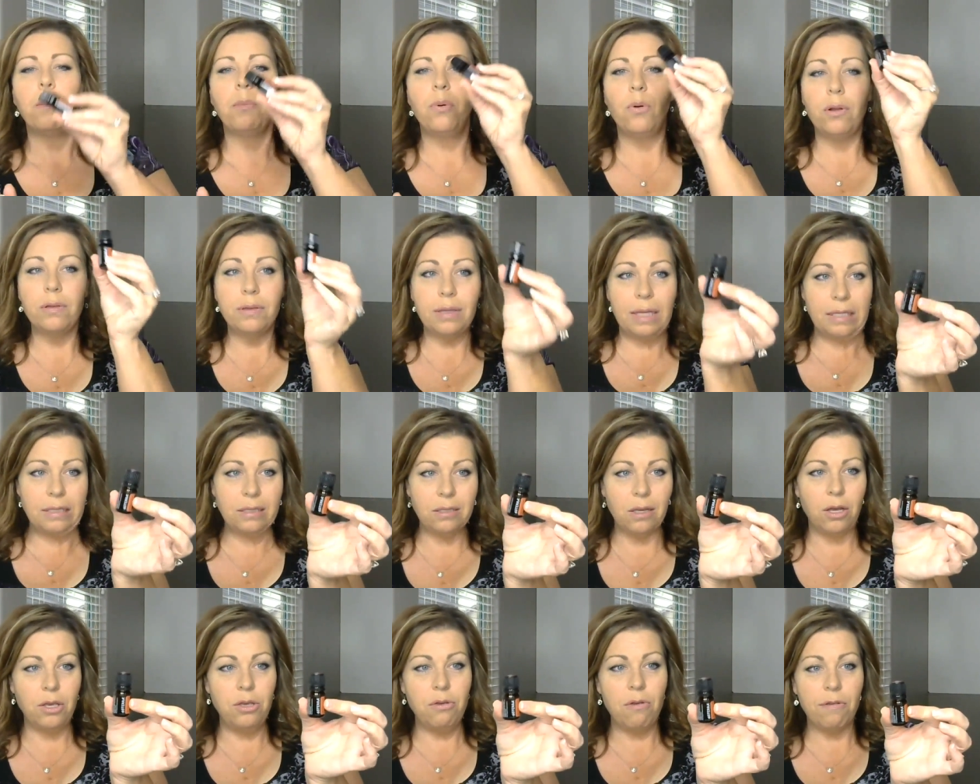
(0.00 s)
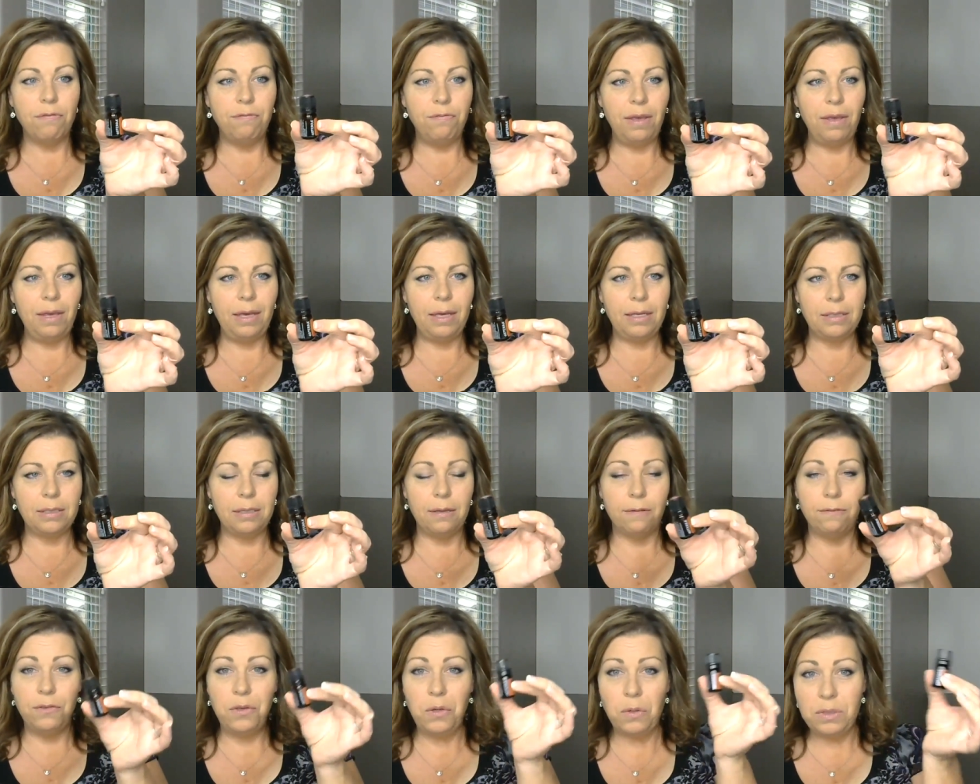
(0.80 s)
put this on your feet,
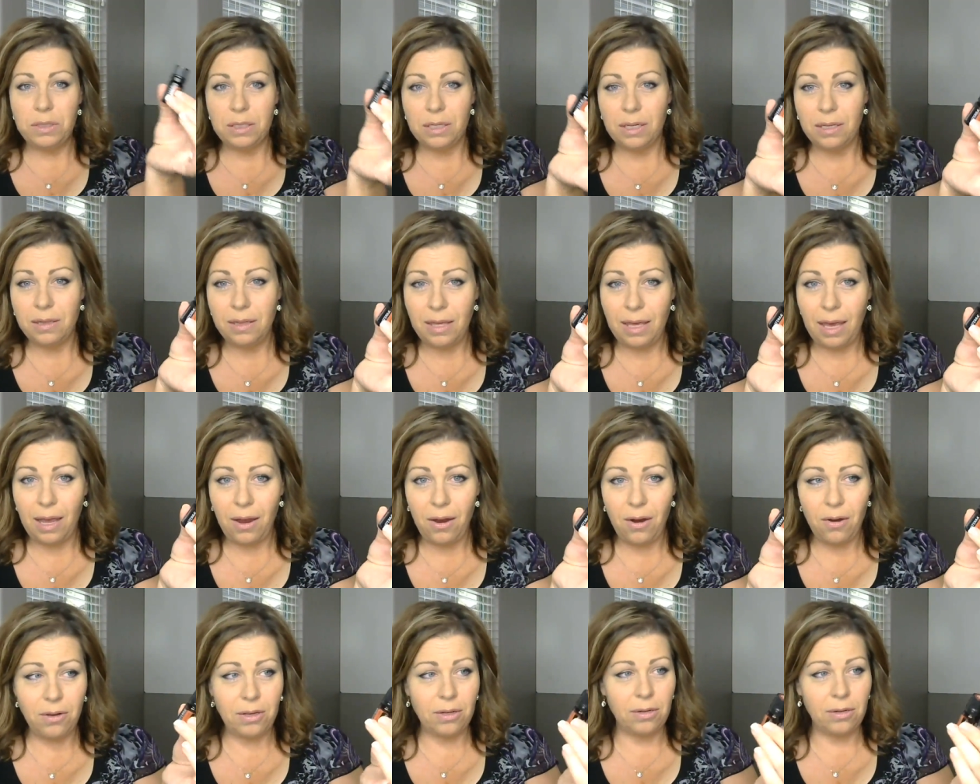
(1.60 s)
diffuse it in the air, and